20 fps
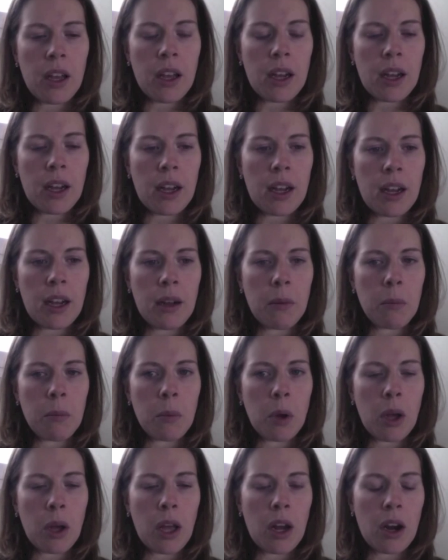
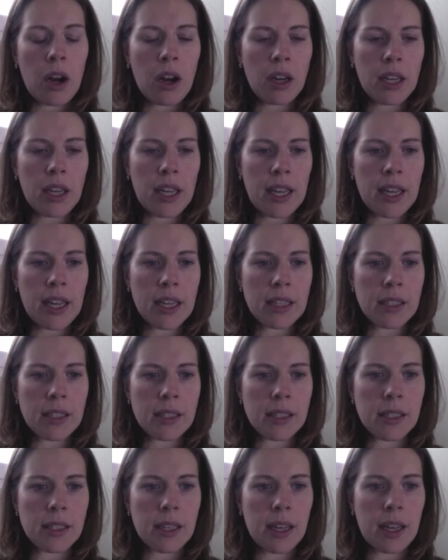In our
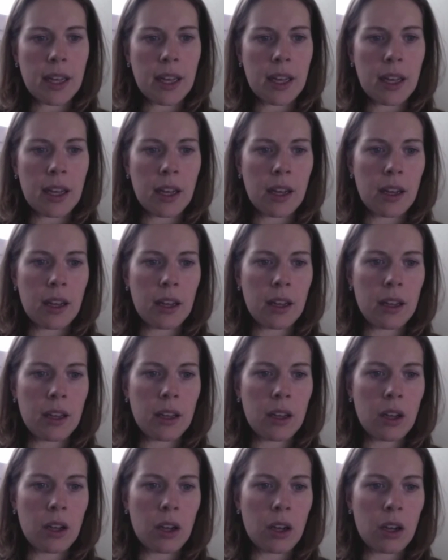case,
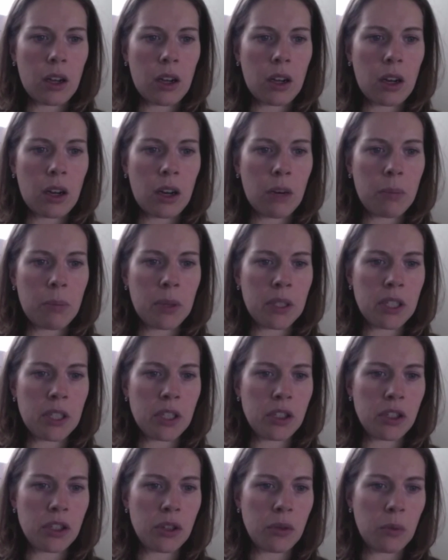our
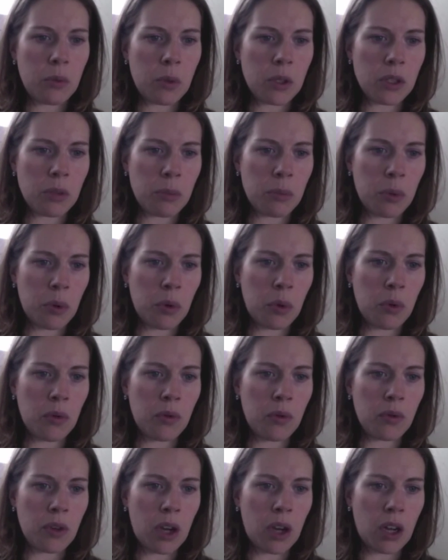petition was
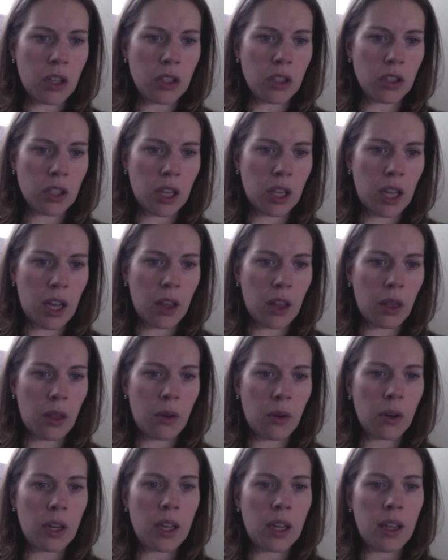approved on July
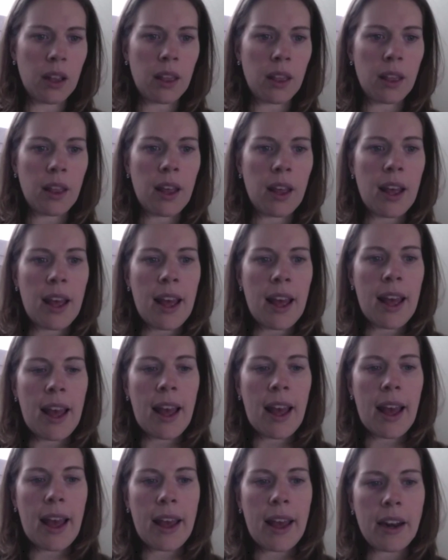30th,
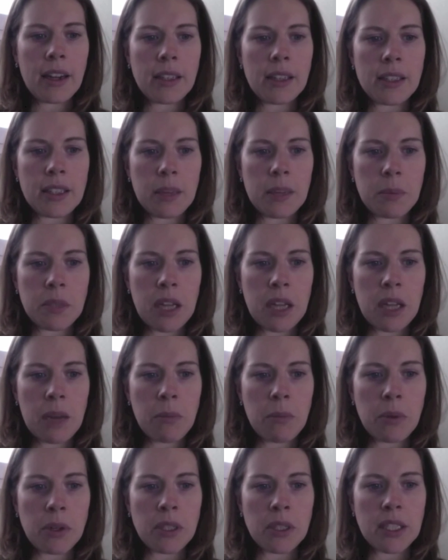and on
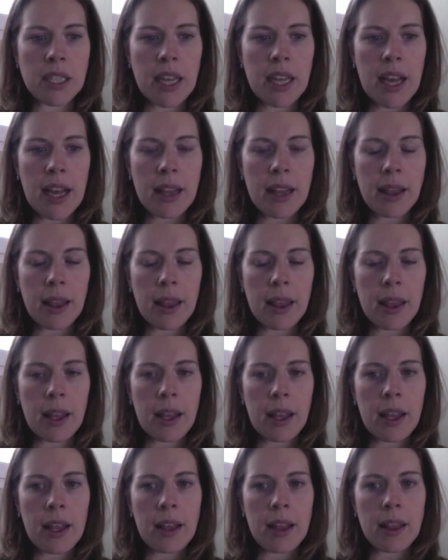September 10th,
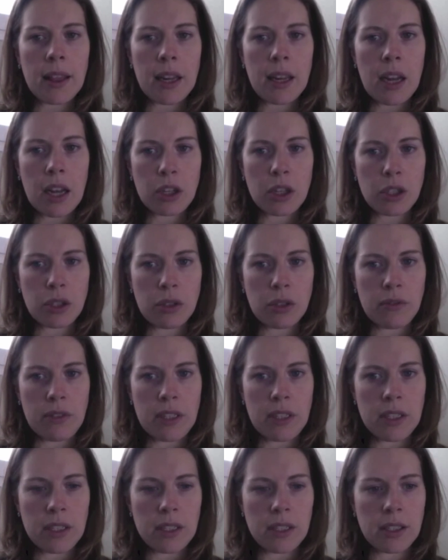the National
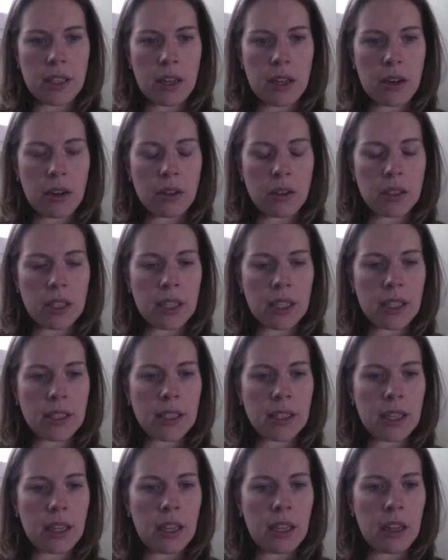Visa Center sent us
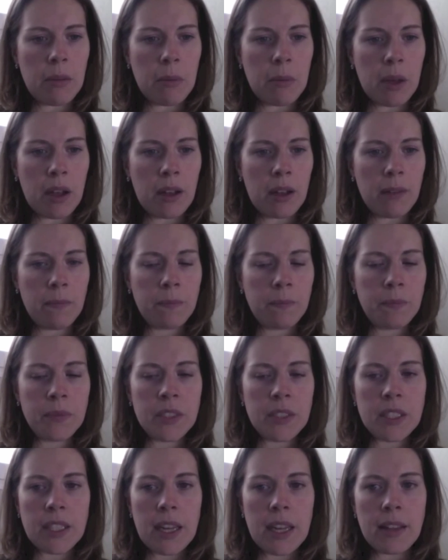an email
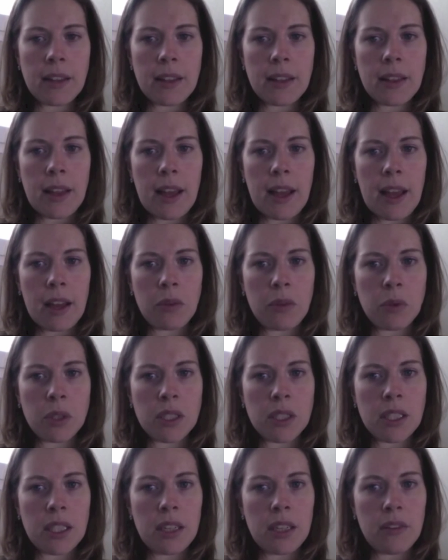saying that they had
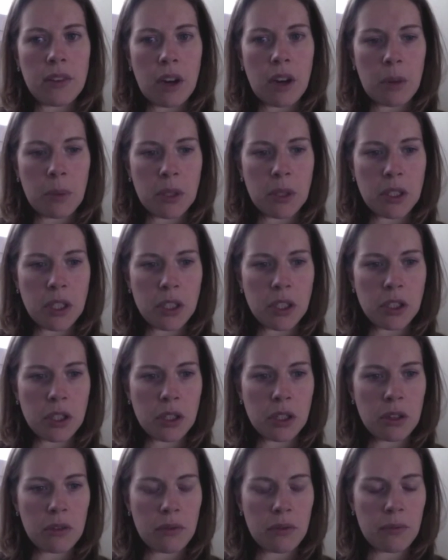received our
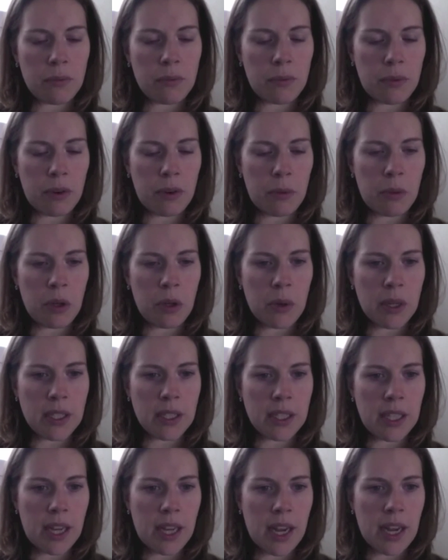petition from
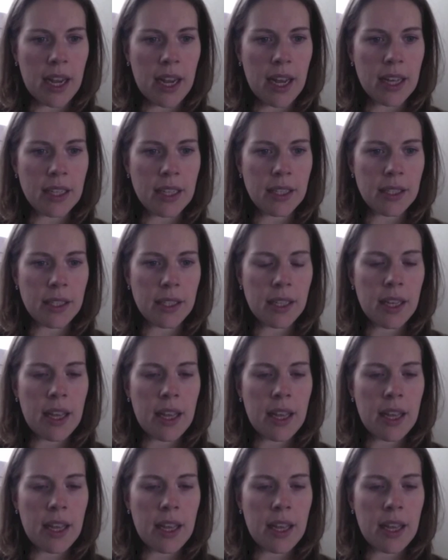USCIS.